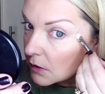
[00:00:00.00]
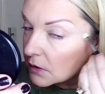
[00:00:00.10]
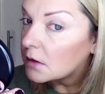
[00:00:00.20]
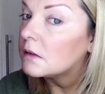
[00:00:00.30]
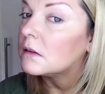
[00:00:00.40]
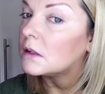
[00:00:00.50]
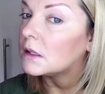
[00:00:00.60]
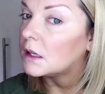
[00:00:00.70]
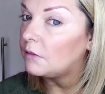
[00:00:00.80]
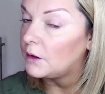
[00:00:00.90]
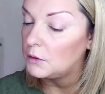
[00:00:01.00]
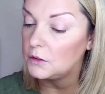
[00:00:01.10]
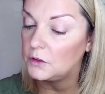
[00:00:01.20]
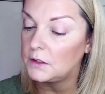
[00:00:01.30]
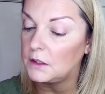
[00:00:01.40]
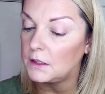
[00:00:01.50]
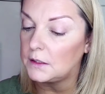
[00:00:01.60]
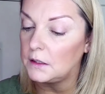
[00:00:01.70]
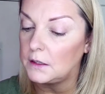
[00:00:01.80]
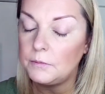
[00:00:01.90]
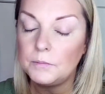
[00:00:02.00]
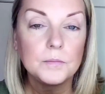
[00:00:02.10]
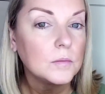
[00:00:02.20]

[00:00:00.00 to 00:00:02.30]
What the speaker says: So this is going to give you a good guideline